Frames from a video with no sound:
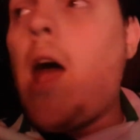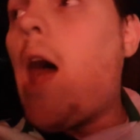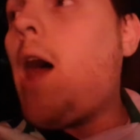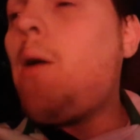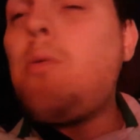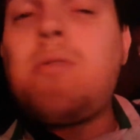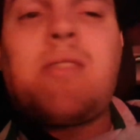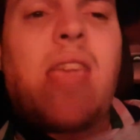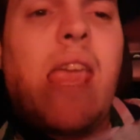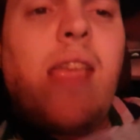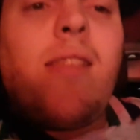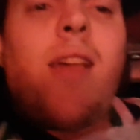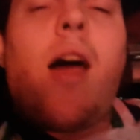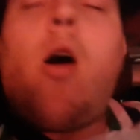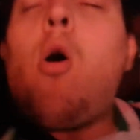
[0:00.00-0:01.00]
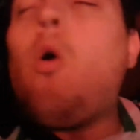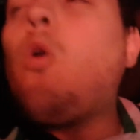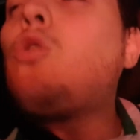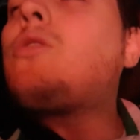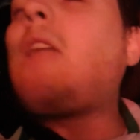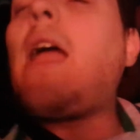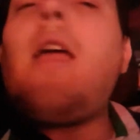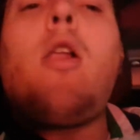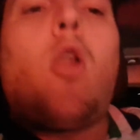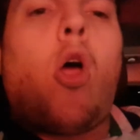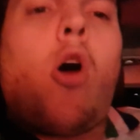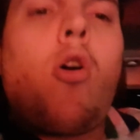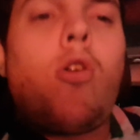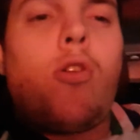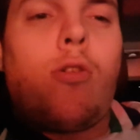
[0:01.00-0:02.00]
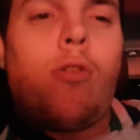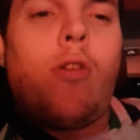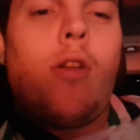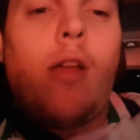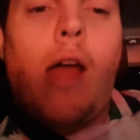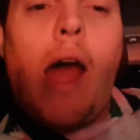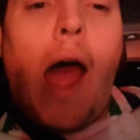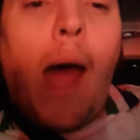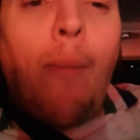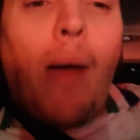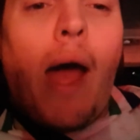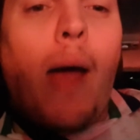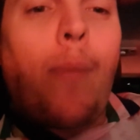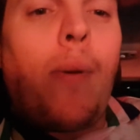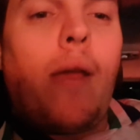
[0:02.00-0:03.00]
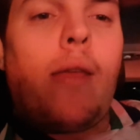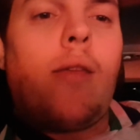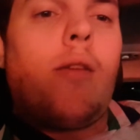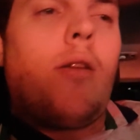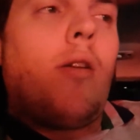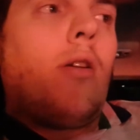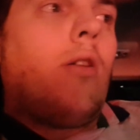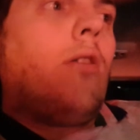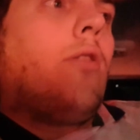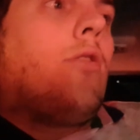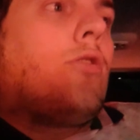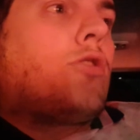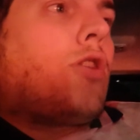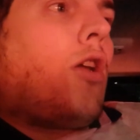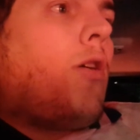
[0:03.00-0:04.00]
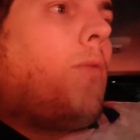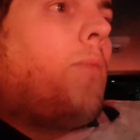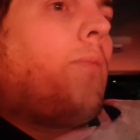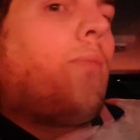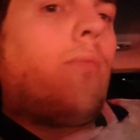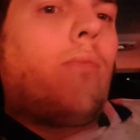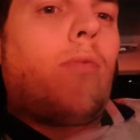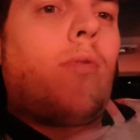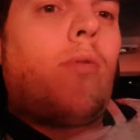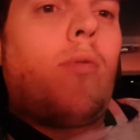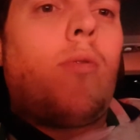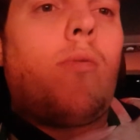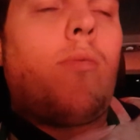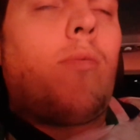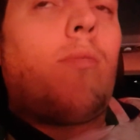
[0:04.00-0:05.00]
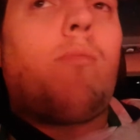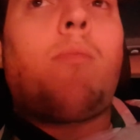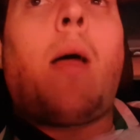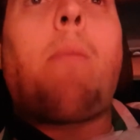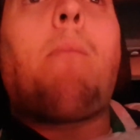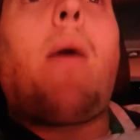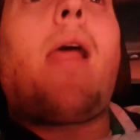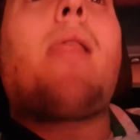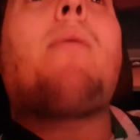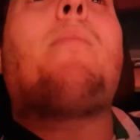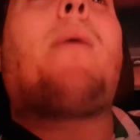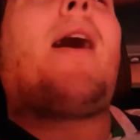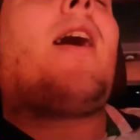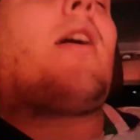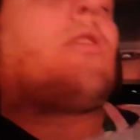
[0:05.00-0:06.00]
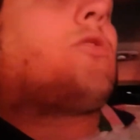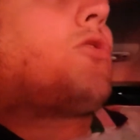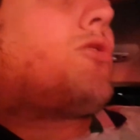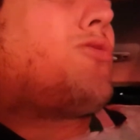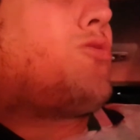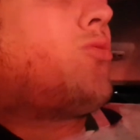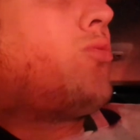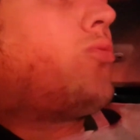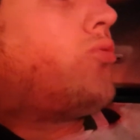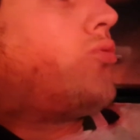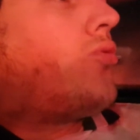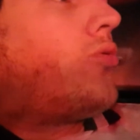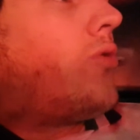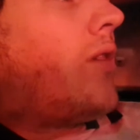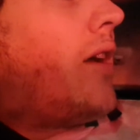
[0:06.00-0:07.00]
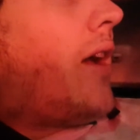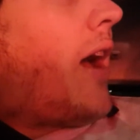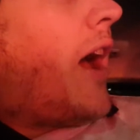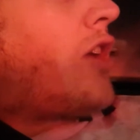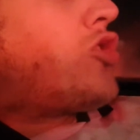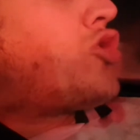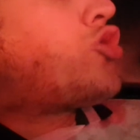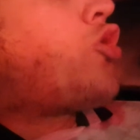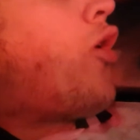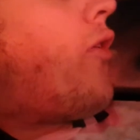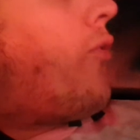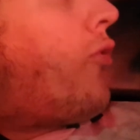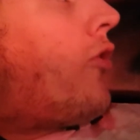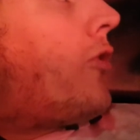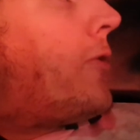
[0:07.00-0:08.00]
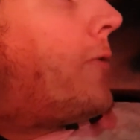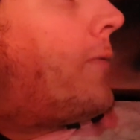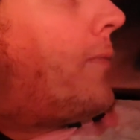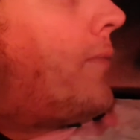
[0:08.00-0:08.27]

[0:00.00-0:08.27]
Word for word: I will take that all day long. I'm happy. So, my man of the match, that's a tough one.